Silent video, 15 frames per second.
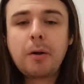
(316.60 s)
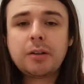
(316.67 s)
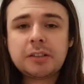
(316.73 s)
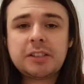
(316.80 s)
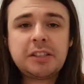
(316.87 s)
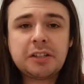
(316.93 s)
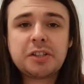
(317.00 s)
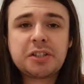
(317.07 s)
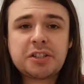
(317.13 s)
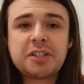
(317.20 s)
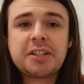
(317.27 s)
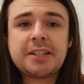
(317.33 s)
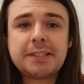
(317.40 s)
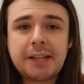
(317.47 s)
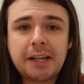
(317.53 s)
maltiness
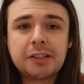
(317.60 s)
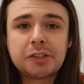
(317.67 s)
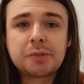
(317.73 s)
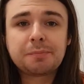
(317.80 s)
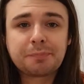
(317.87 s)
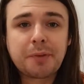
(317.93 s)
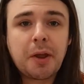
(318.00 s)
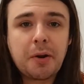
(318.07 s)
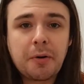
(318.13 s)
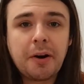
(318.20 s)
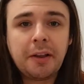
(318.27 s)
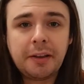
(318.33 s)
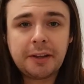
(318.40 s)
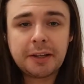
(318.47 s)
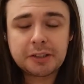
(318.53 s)
is intense. It
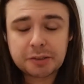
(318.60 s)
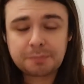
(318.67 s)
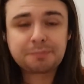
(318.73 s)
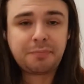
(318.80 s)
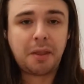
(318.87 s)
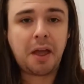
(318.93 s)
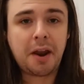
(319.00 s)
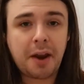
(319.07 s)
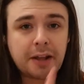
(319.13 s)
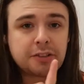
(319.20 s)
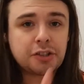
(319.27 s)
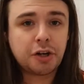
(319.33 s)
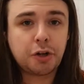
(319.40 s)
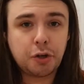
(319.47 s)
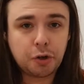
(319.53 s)
really is. And
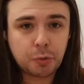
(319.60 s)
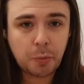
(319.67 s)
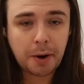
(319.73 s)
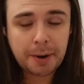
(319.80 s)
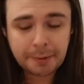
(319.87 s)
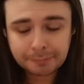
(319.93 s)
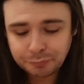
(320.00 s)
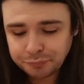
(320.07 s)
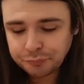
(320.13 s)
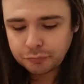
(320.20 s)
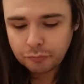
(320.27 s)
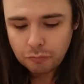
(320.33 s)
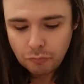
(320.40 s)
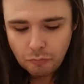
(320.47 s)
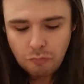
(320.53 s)
that's in a good way.
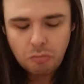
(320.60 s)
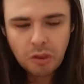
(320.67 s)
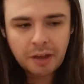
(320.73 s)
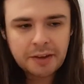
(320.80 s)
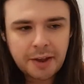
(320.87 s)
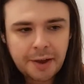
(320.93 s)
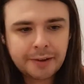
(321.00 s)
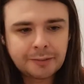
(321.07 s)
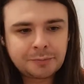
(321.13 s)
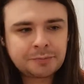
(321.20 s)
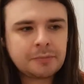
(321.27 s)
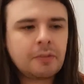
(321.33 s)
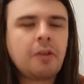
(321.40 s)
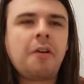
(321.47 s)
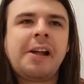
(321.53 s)
Yeah.
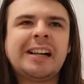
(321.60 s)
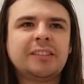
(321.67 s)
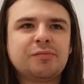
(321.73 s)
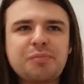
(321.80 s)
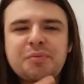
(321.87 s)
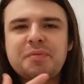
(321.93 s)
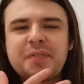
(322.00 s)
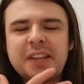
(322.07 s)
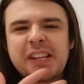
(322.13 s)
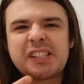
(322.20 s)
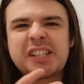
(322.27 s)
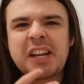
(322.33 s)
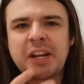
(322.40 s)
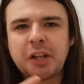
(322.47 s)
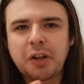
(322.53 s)
Feel
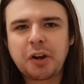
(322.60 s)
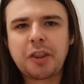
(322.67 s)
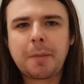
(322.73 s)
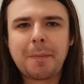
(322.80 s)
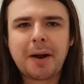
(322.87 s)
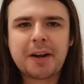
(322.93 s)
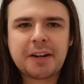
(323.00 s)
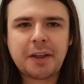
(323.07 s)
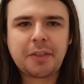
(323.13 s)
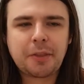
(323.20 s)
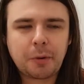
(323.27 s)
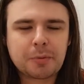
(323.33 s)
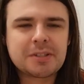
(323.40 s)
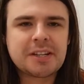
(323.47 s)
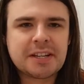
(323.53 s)
a tingle on the back of your
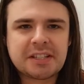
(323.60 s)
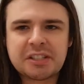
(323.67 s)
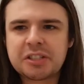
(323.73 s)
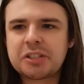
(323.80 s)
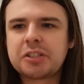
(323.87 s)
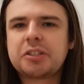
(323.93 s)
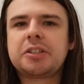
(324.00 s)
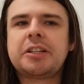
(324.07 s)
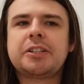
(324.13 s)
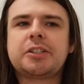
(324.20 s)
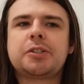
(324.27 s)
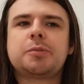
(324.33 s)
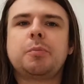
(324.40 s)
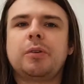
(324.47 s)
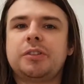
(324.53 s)
throat.
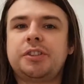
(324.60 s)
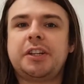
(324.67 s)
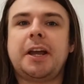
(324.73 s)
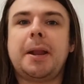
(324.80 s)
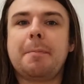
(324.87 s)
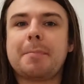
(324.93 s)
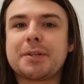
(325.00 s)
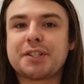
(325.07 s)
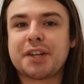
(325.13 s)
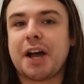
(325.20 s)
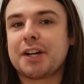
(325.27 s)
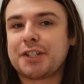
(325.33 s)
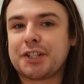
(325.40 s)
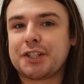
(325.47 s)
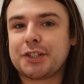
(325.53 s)
It's once again, it
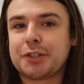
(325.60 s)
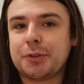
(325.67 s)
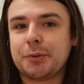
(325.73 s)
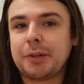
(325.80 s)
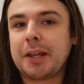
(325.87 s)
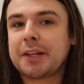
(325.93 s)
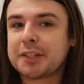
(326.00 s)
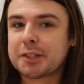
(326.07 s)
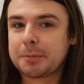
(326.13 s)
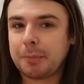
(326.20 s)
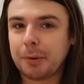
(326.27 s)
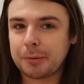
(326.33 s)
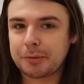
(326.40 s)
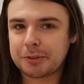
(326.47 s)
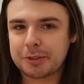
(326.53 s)
massages your tongue like it's
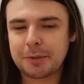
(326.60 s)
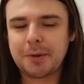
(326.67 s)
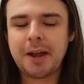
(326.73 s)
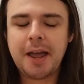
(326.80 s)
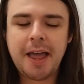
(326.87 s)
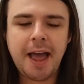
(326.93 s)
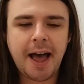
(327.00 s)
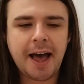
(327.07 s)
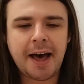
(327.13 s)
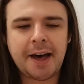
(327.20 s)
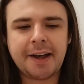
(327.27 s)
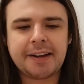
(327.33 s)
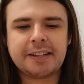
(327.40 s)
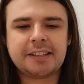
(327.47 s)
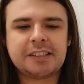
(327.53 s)
supposed to.
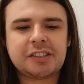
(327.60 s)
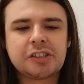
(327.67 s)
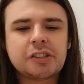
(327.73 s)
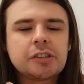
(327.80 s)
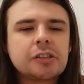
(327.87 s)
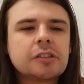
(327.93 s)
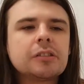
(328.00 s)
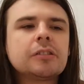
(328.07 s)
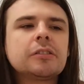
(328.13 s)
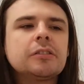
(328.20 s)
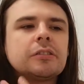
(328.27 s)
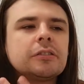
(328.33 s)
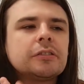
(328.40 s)
And it's